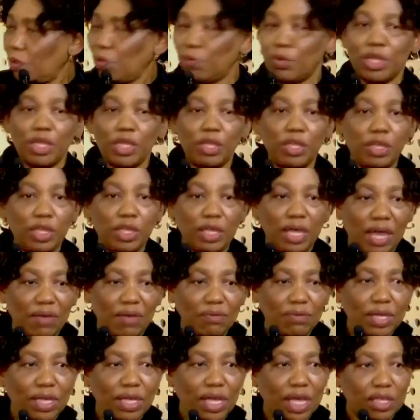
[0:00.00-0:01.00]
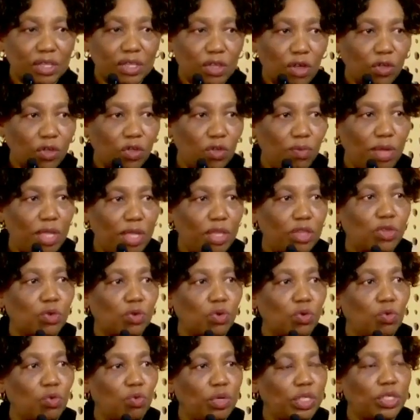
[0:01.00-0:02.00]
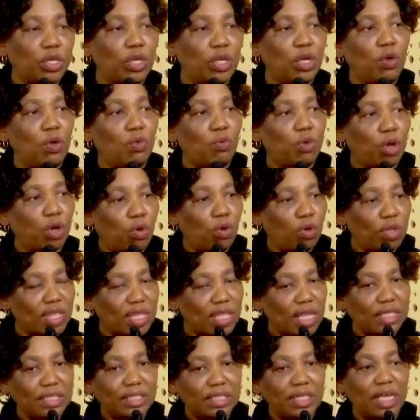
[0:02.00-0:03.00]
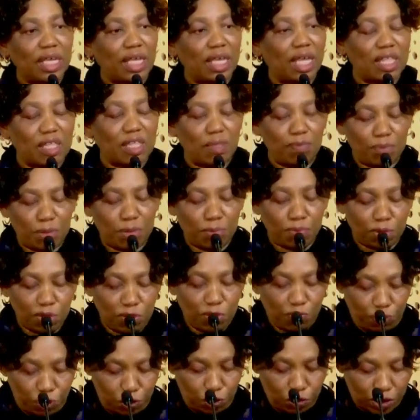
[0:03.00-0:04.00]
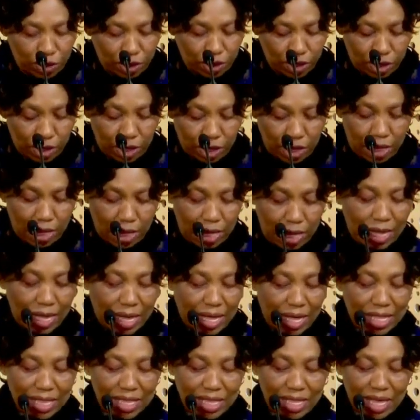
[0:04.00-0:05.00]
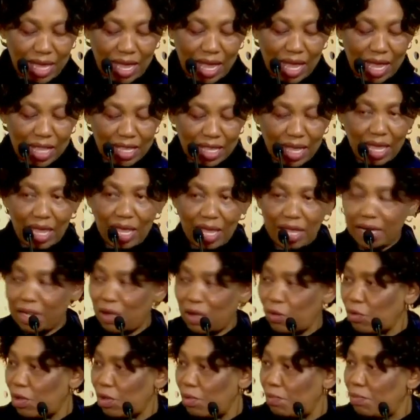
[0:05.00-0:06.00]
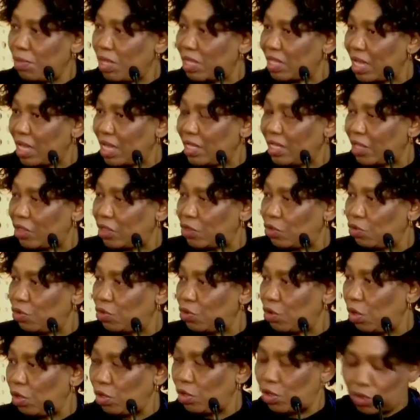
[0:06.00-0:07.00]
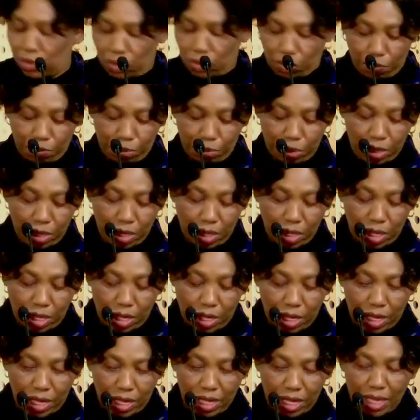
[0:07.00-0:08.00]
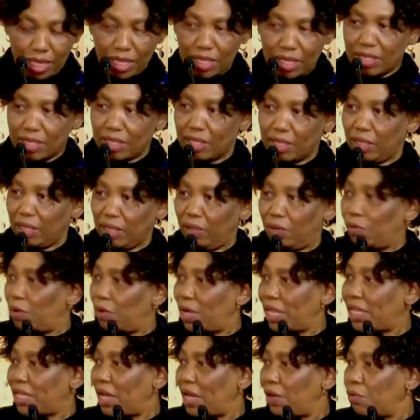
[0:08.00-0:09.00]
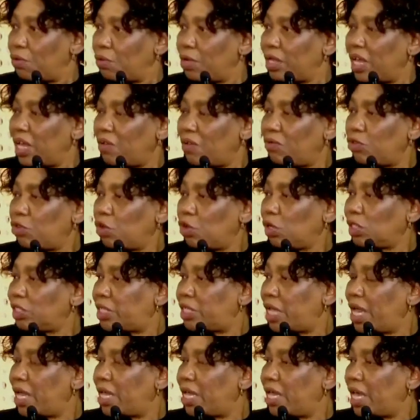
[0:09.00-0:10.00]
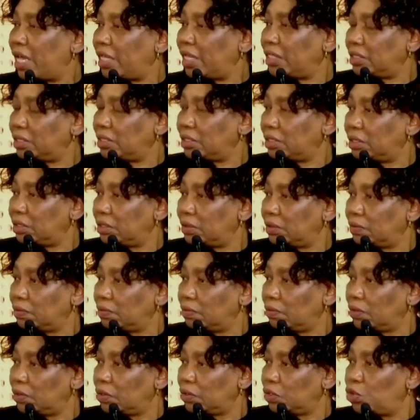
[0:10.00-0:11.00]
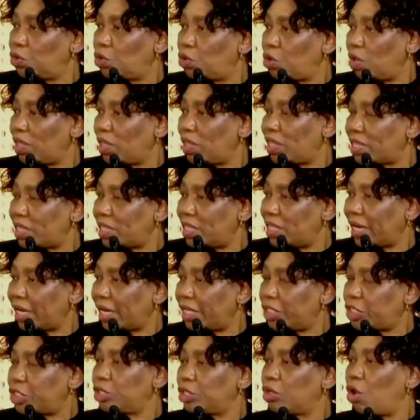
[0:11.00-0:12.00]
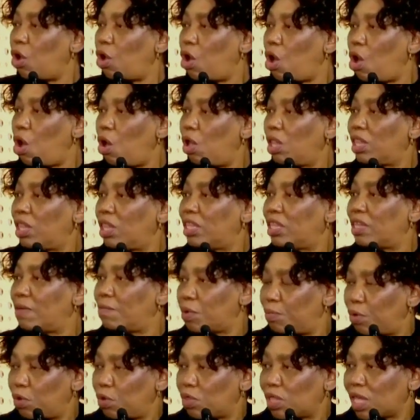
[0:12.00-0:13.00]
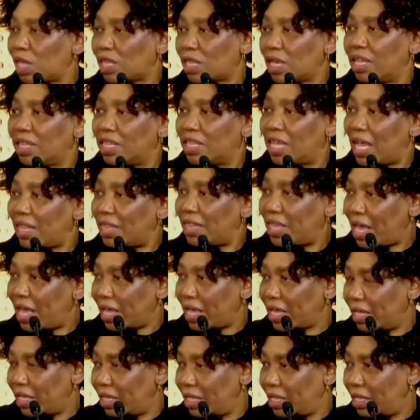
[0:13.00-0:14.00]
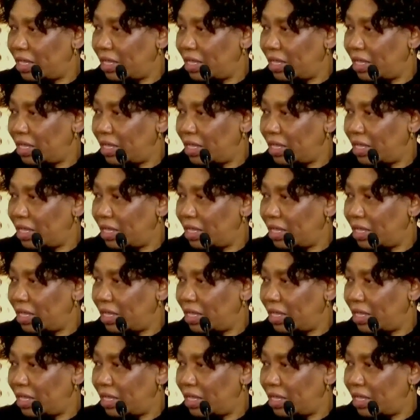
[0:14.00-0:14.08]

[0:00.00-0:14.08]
We're having a document through which we're consulting and getting people's views. And the other area we misunderstood also is whether we have not taken to consideration all the proposals. They are there,